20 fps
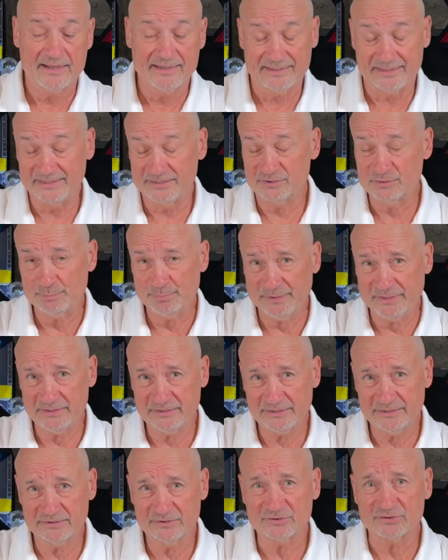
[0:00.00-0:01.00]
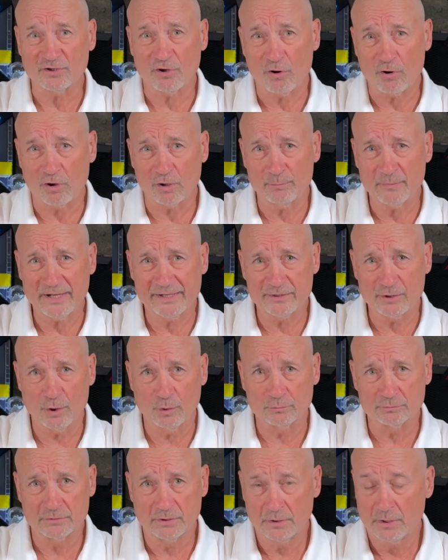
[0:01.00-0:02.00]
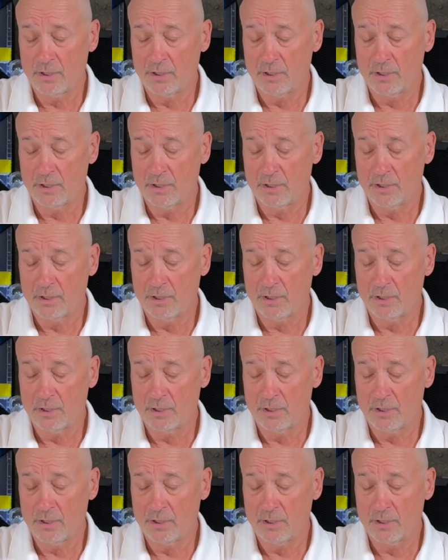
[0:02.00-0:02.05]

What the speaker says: These opinions are my own.